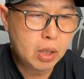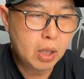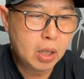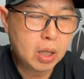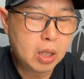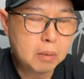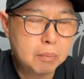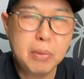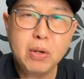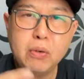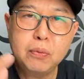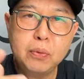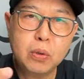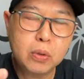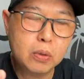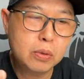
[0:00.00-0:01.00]
male
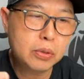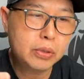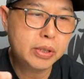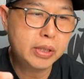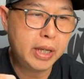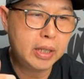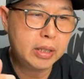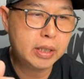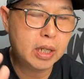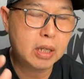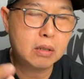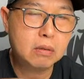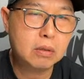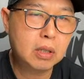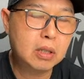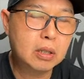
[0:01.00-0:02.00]
vocals, they
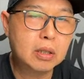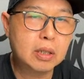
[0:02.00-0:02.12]
sound